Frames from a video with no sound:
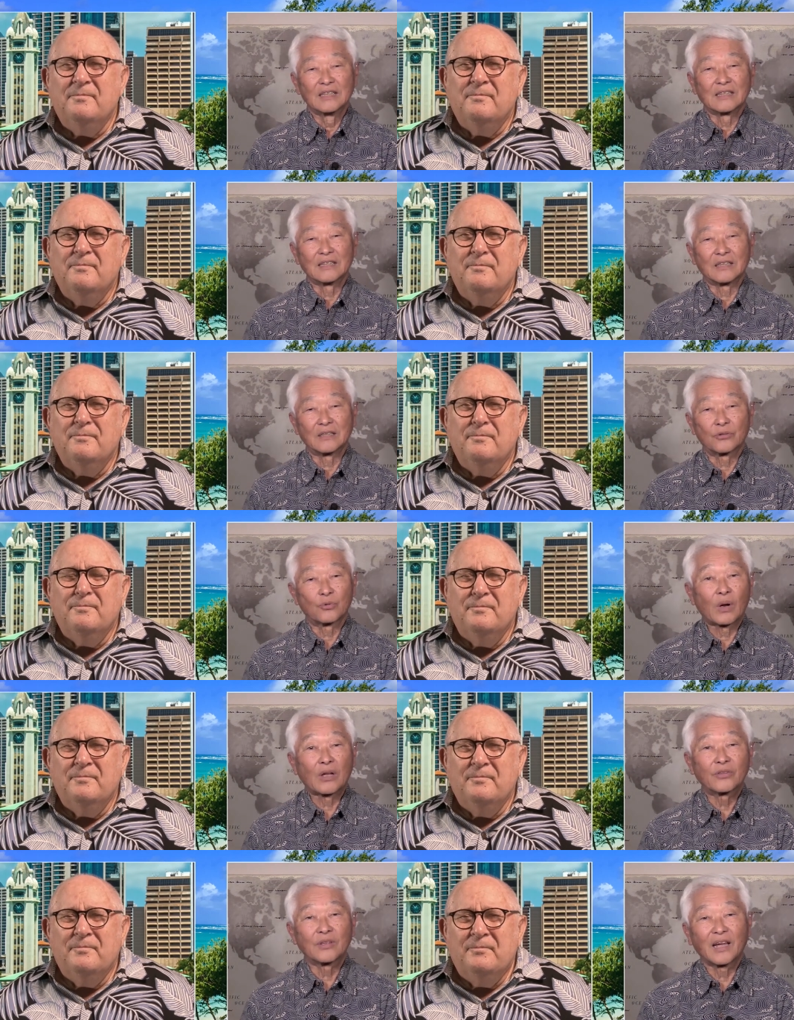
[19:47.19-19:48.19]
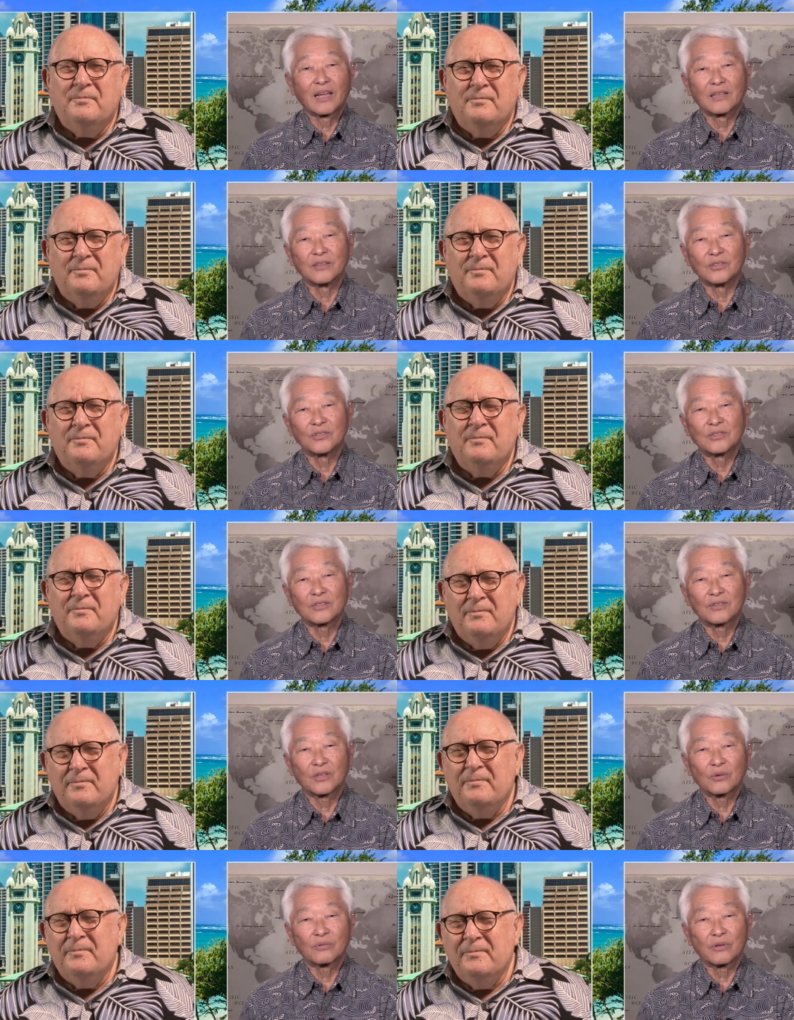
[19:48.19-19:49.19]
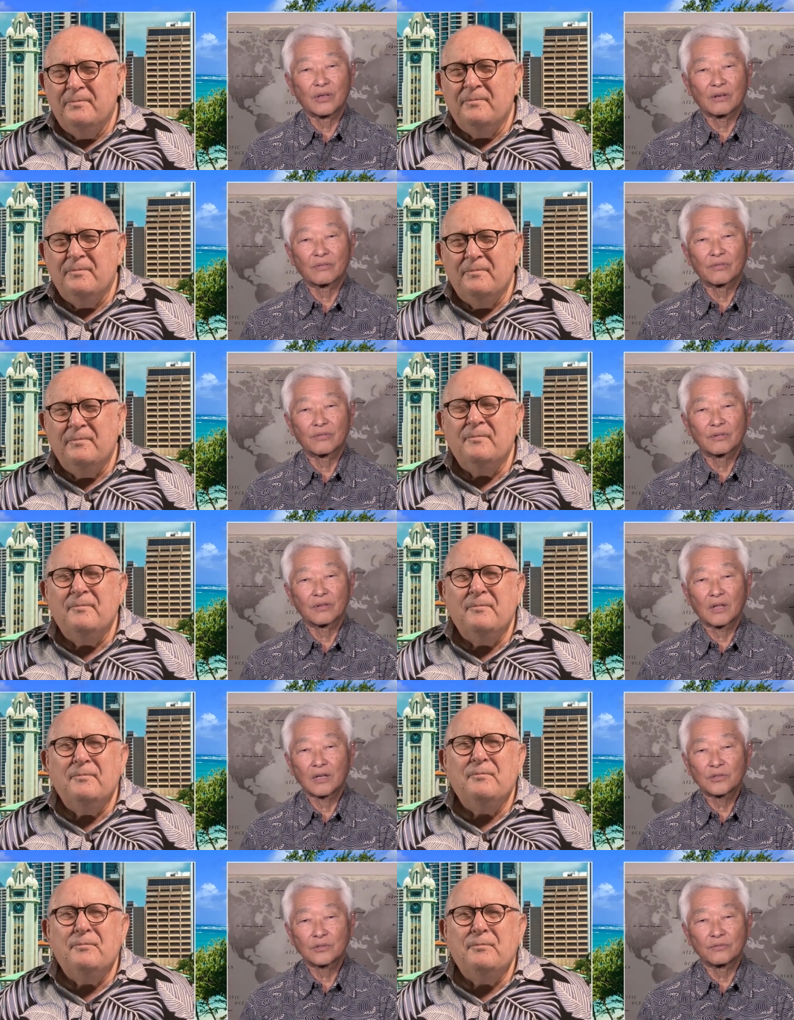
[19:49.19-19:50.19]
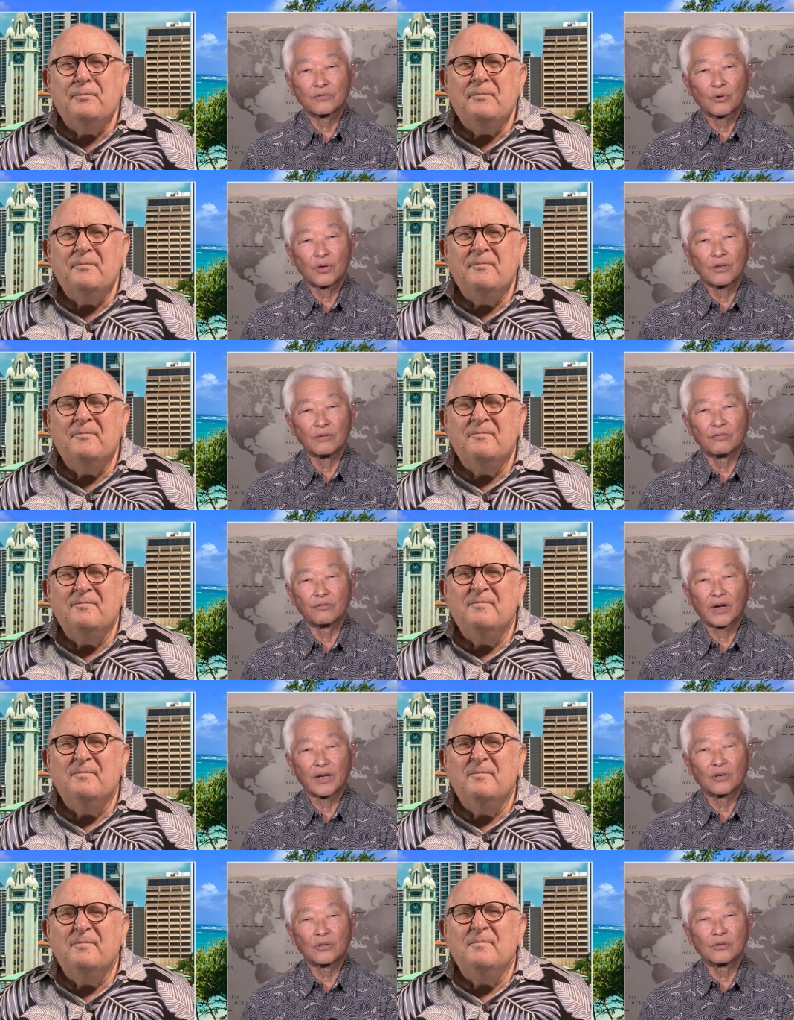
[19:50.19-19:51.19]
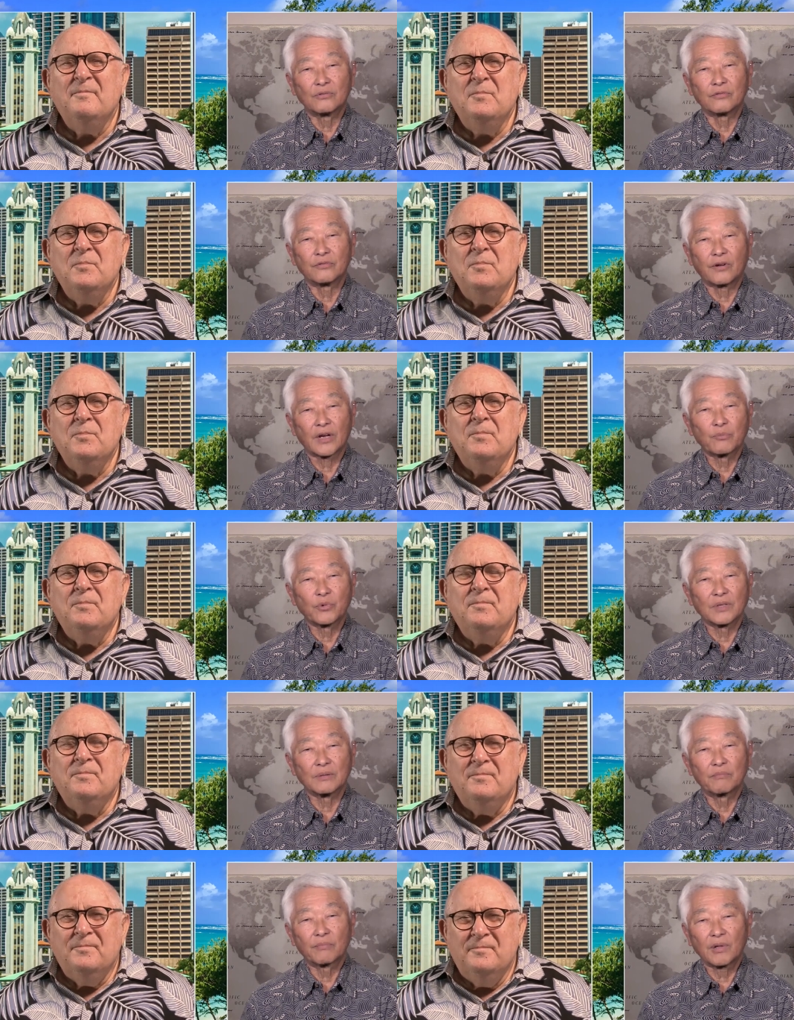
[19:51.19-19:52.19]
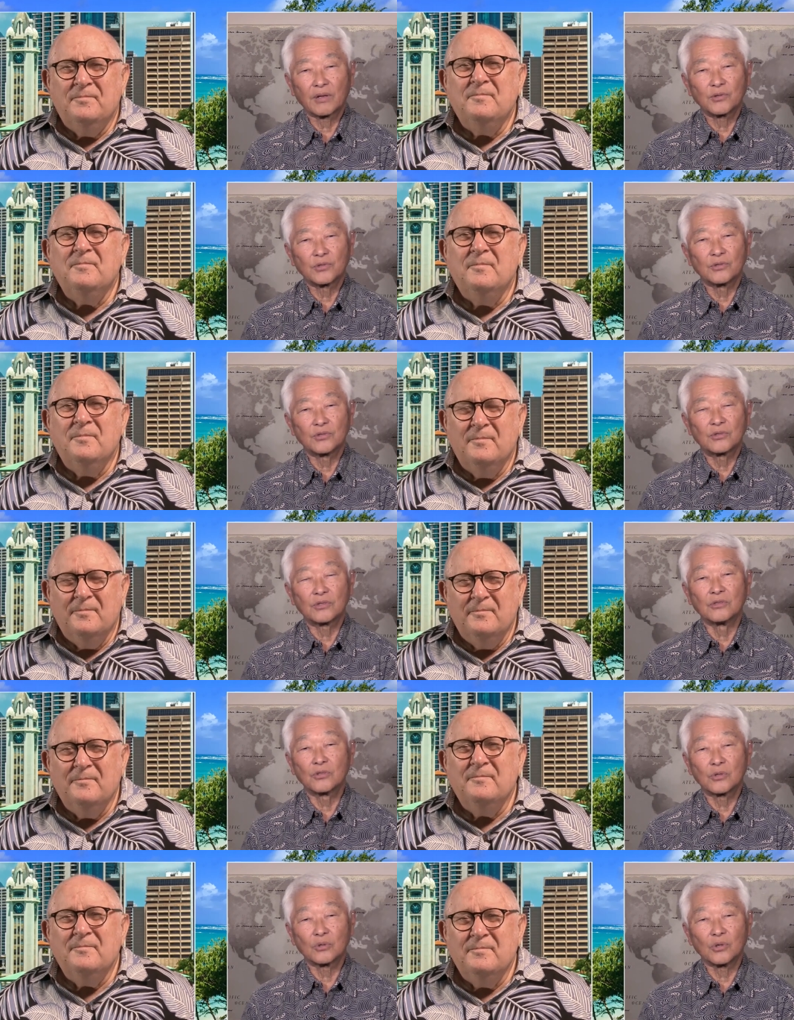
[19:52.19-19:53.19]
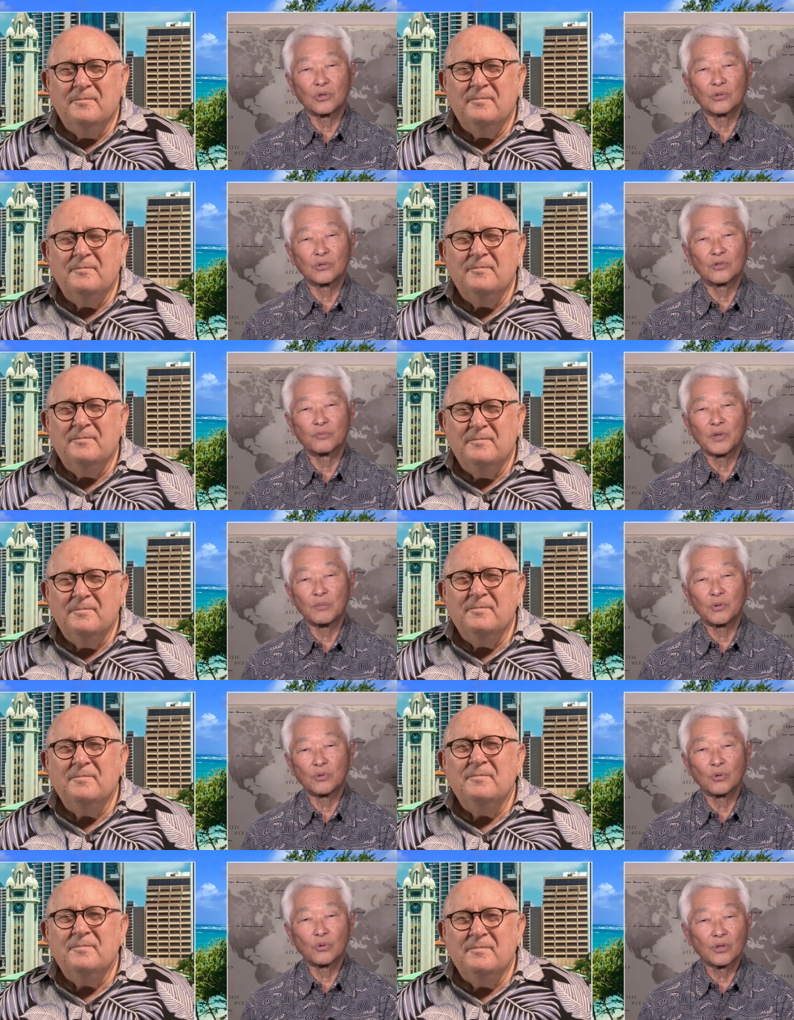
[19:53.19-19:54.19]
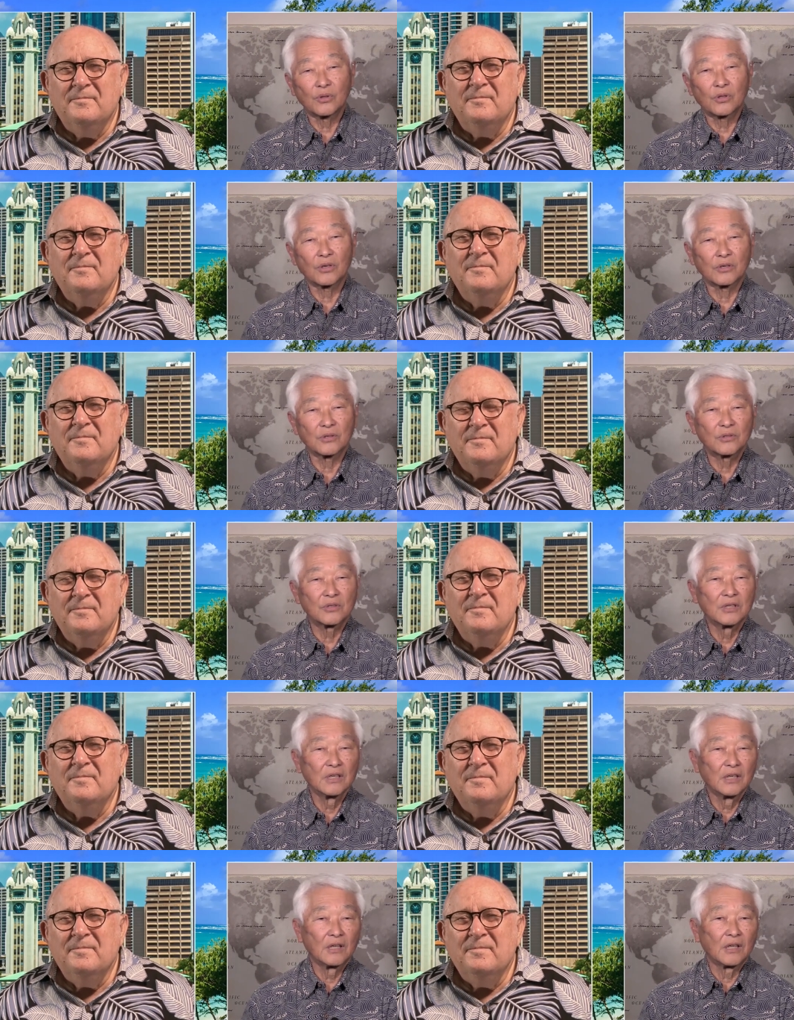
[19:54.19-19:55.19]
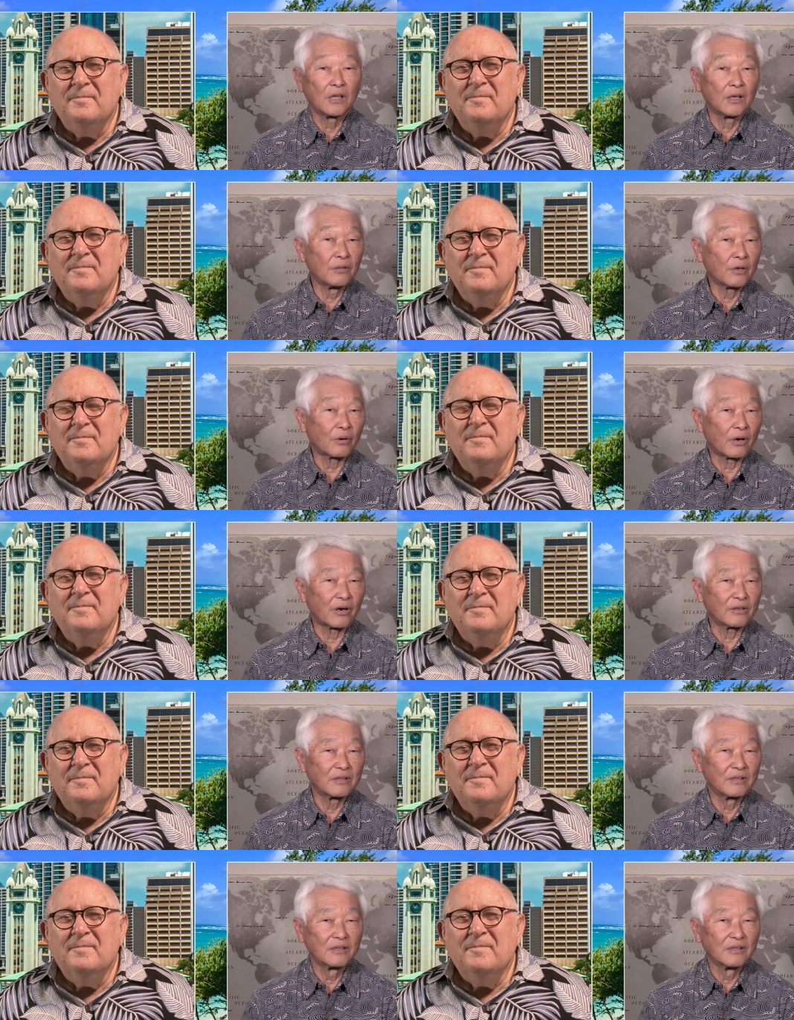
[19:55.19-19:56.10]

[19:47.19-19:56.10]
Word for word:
Speaker 1: uh, throughout the islands. I think we have lots of very vital, vibrant places and studios of people doing things in their art,